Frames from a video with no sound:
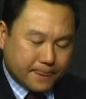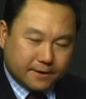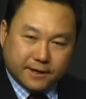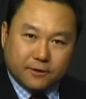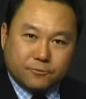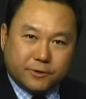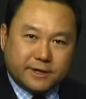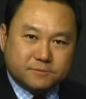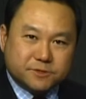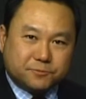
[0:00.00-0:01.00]
Now, when it
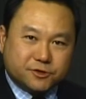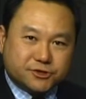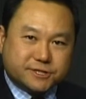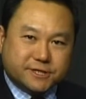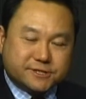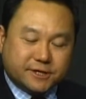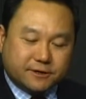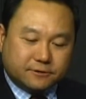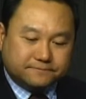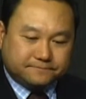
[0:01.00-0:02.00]
comes to purchase and
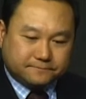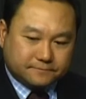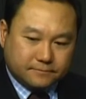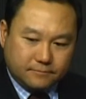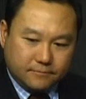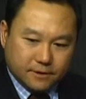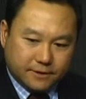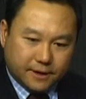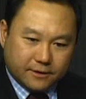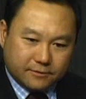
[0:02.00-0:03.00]
sale,
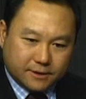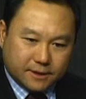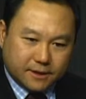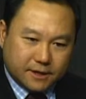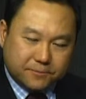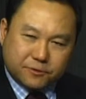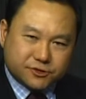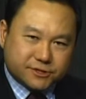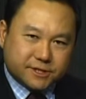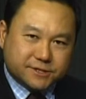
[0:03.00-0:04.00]
now a
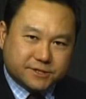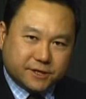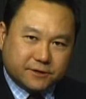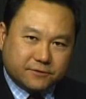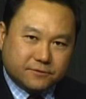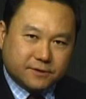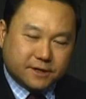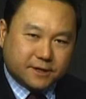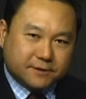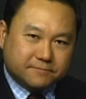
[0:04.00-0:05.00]
purchase and sale
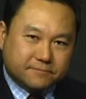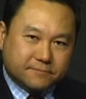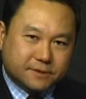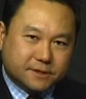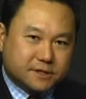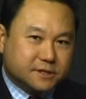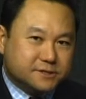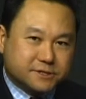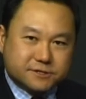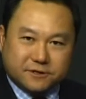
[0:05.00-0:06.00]

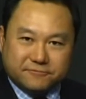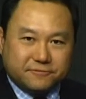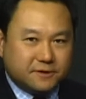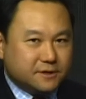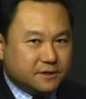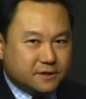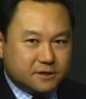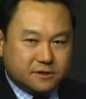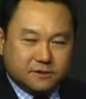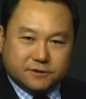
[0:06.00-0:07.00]
consists of
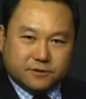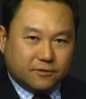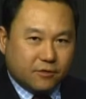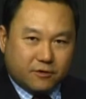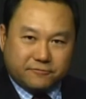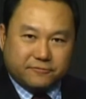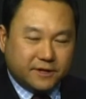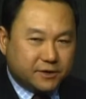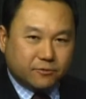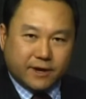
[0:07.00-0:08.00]
a lot of
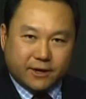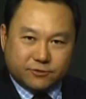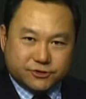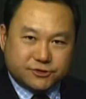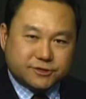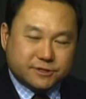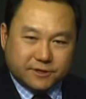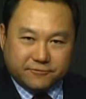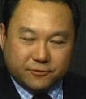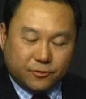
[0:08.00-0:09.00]
legal languages,
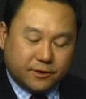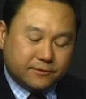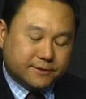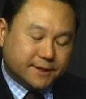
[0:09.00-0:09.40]
if you will.